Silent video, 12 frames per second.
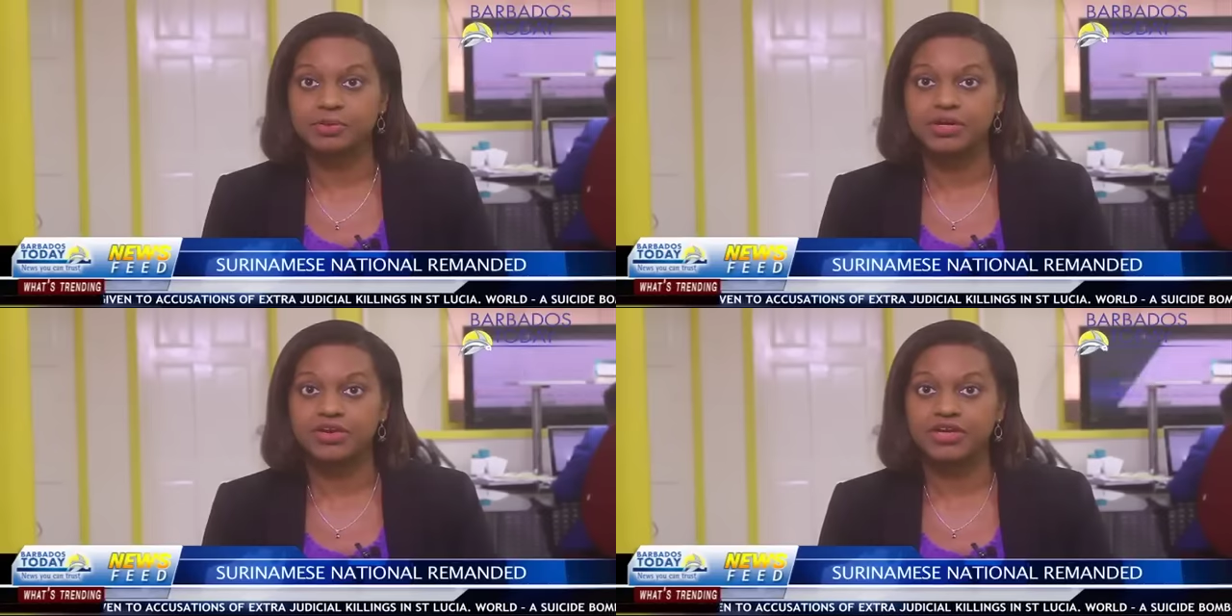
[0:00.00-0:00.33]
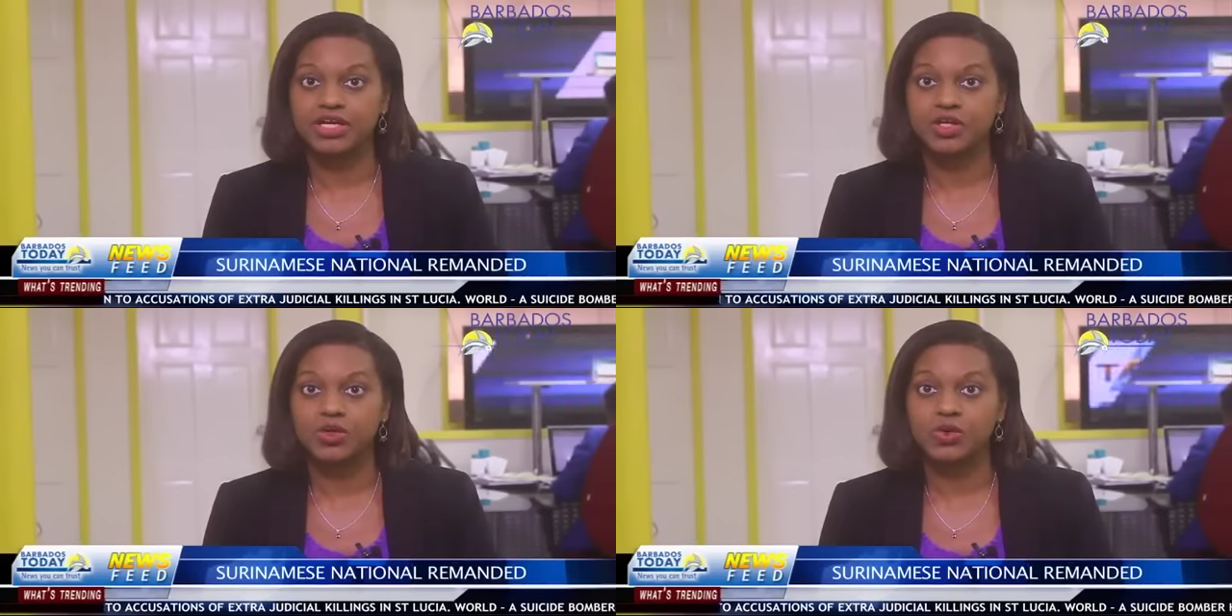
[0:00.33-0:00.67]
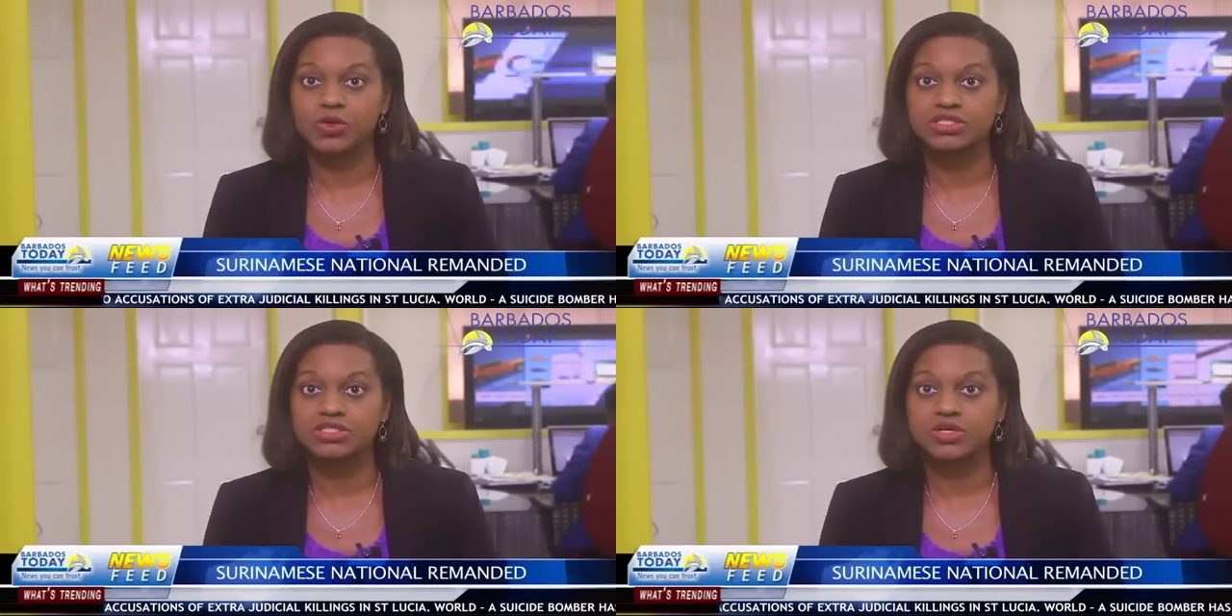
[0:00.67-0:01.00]
appearing in
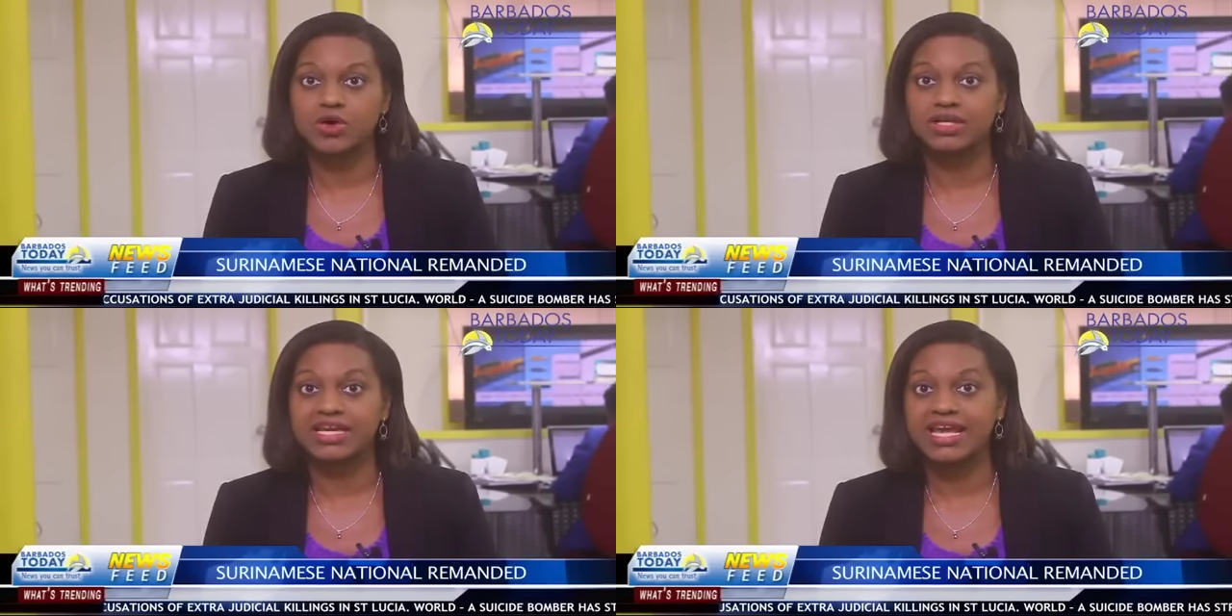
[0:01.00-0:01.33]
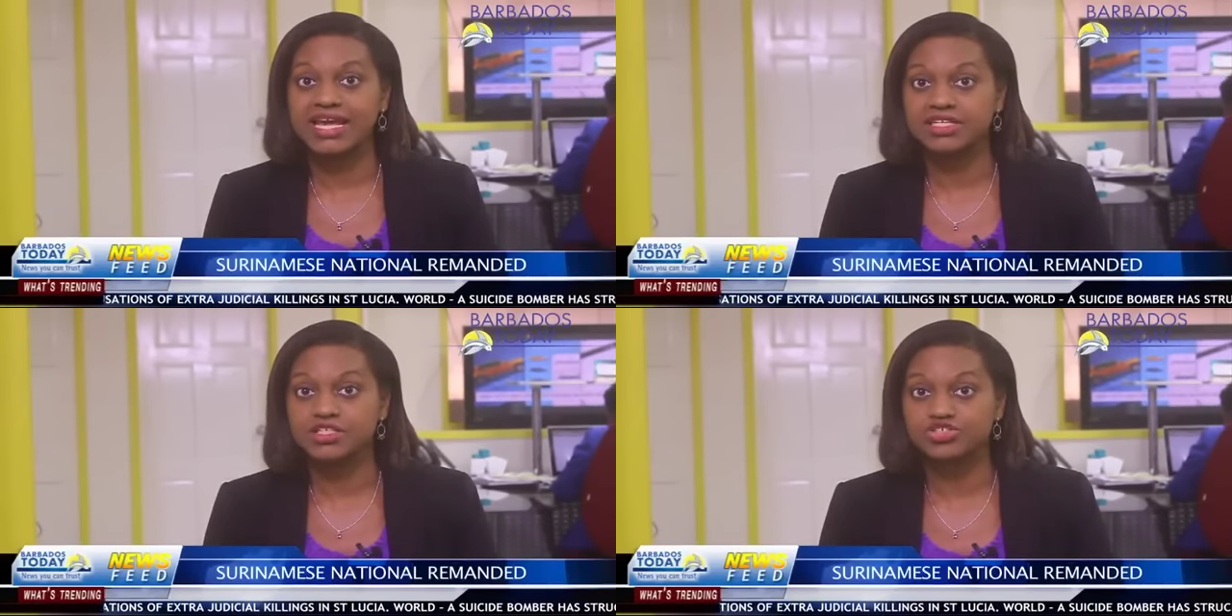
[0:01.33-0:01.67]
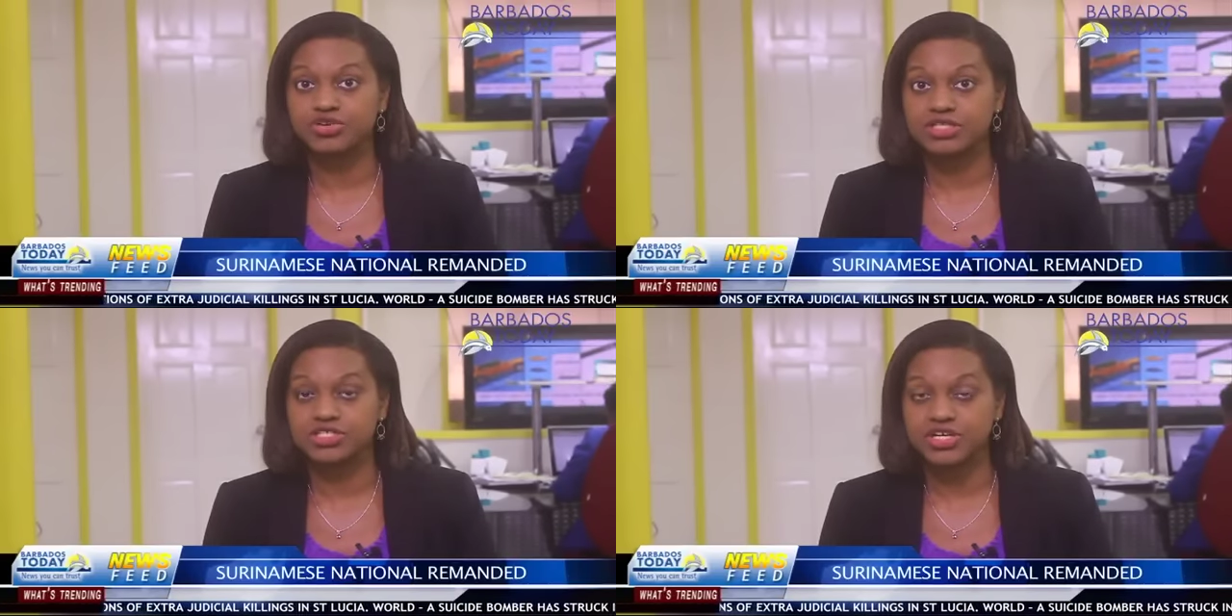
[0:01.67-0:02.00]
court on eight
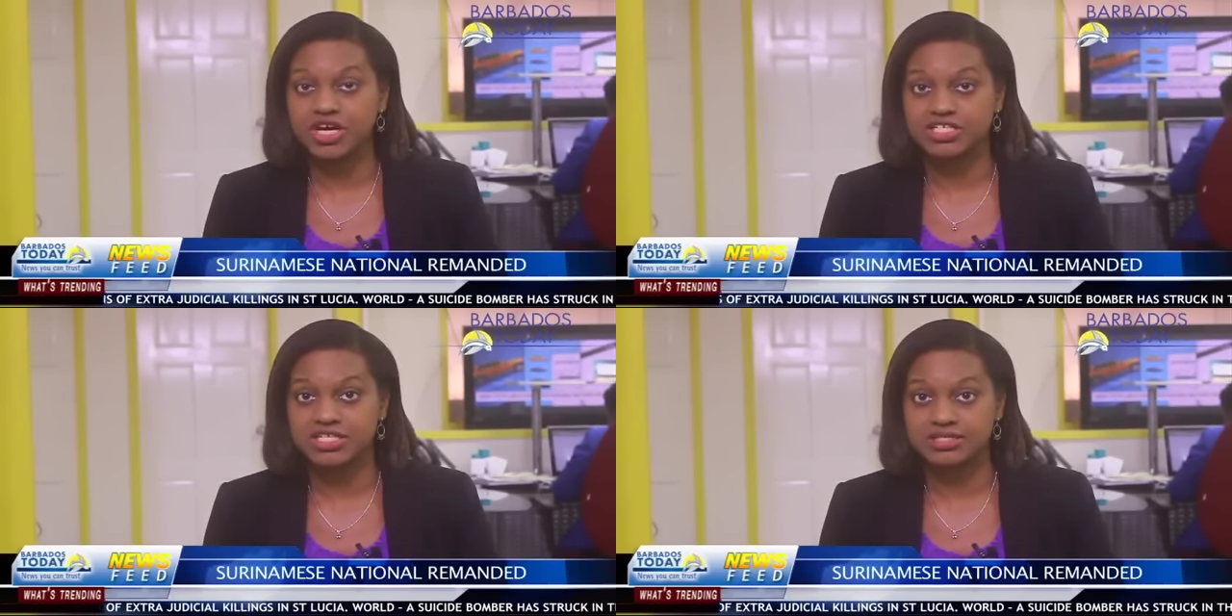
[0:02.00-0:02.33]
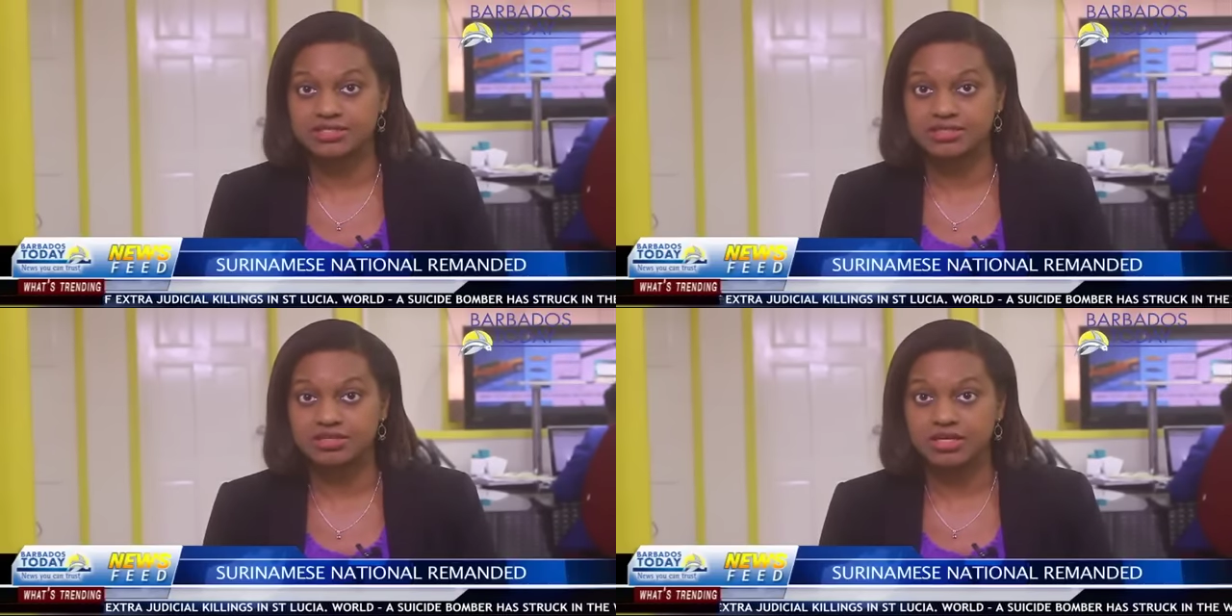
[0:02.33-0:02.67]
drugs charges.